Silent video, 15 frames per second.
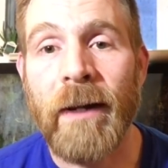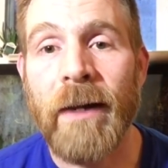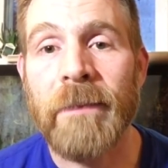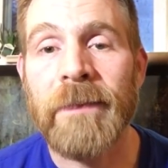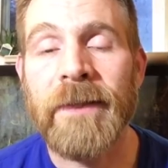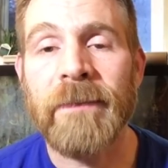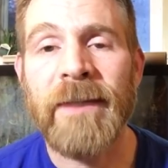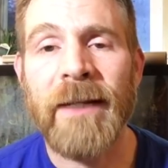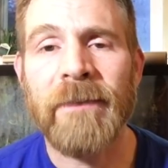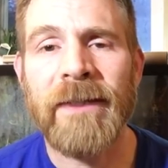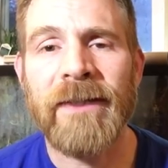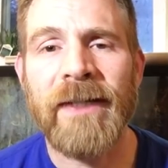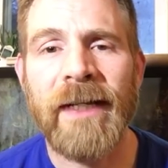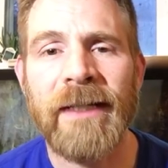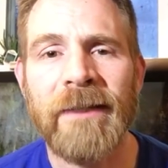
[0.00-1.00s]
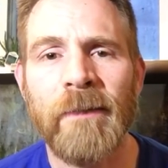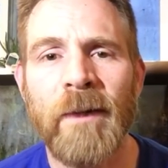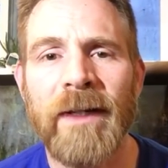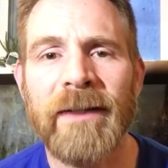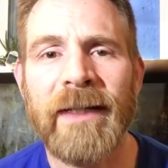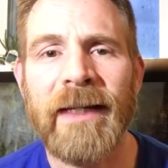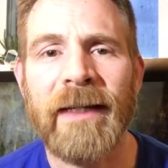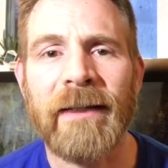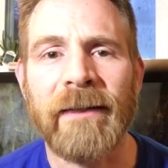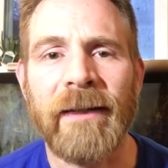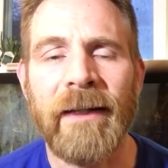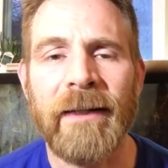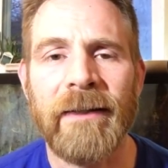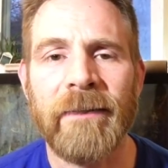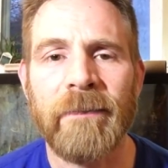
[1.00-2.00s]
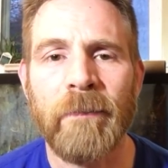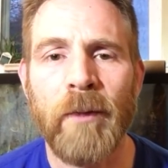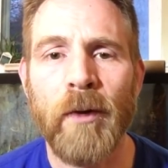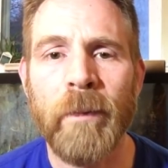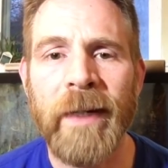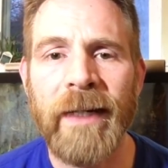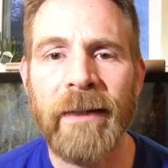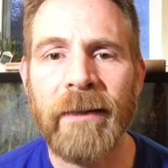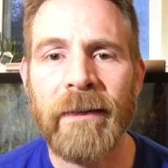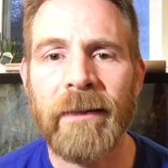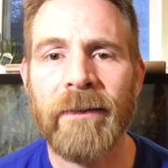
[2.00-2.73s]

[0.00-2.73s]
Um, sometimes it takes a while to get kind of booming.